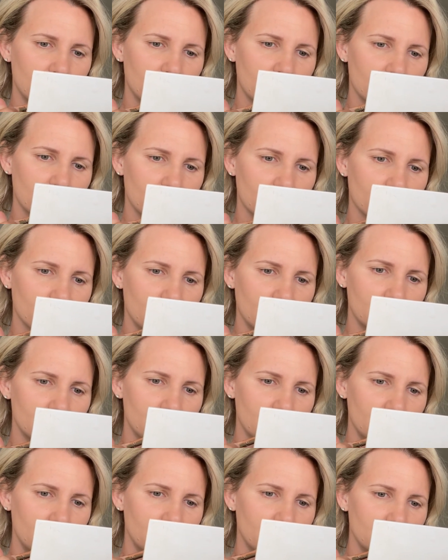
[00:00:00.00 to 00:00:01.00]
The reason I
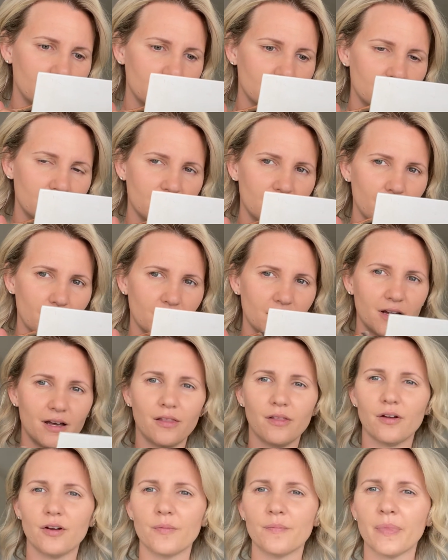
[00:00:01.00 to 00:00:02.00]
use the same
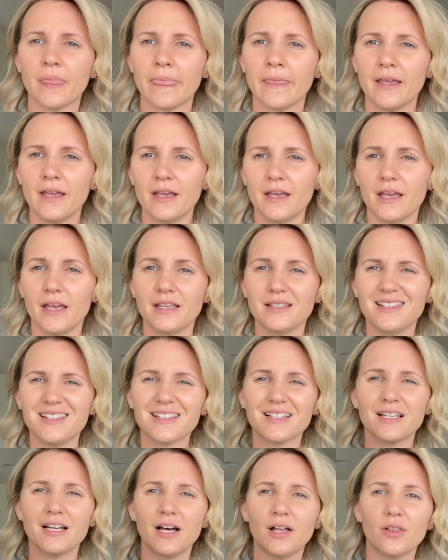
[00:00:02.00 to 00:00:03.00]
color is this
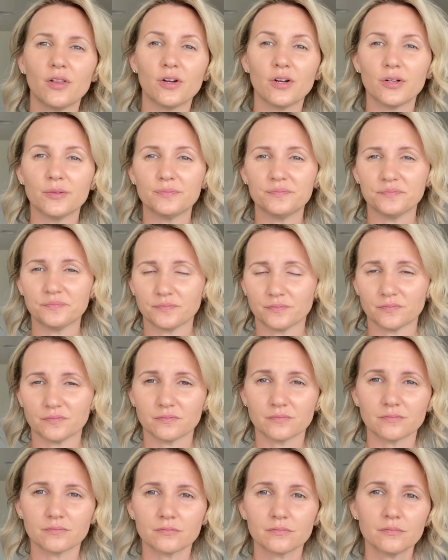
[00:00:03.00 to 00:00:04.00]
color
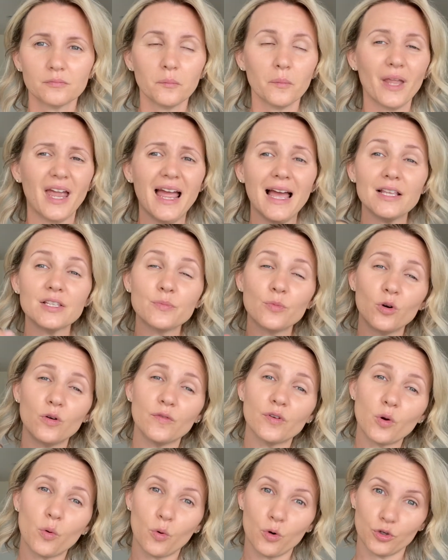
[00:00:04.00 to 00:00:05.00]
has more of
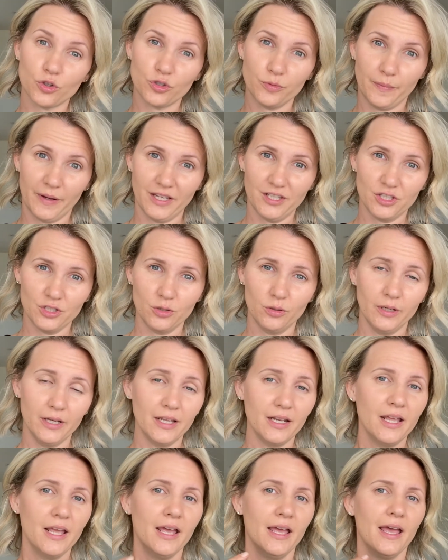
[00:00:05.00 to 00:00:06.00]
an orange base to
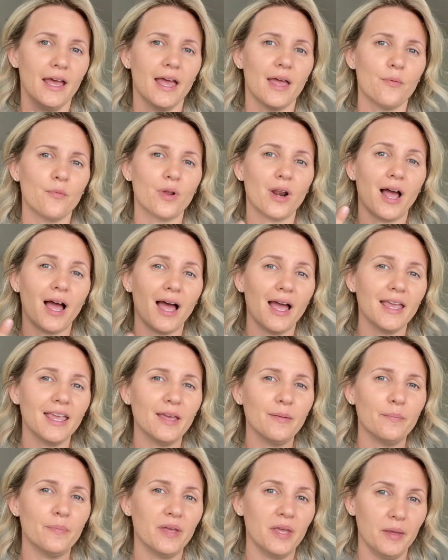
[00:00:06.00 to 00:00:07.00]
it, and when I
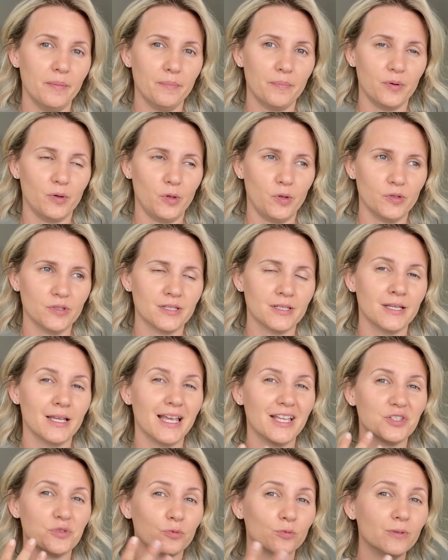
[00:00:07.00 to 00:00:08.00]
get pimples,
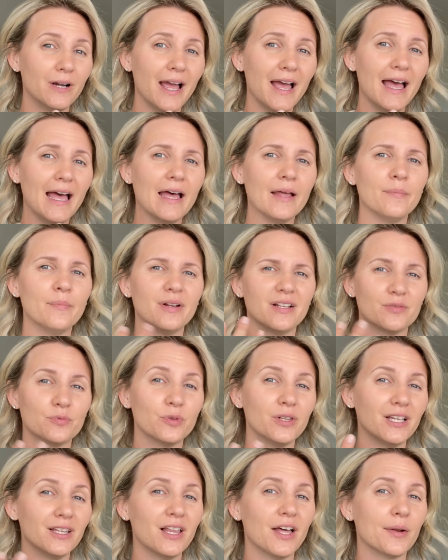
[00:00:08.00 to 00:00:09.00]
it's red, but it's
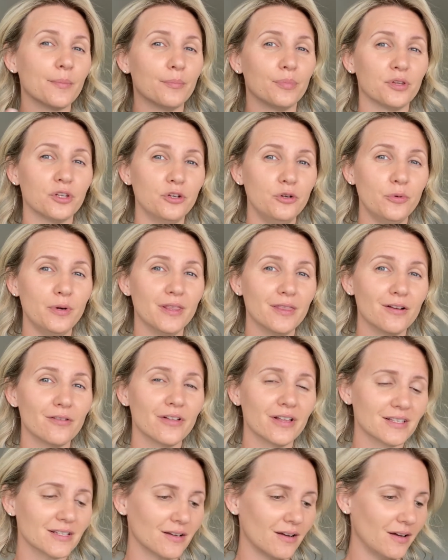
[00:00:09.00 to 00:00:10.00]
really a lot of blue in there
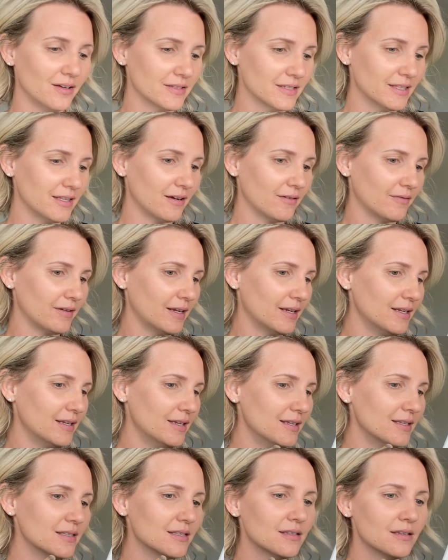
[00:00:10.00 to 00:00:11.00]
that's causing that
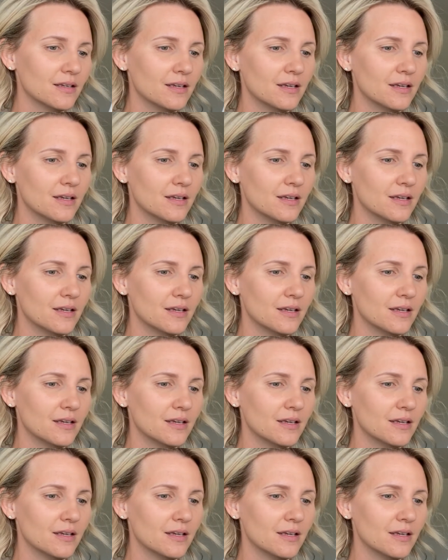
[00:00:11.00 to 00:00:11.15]
redness.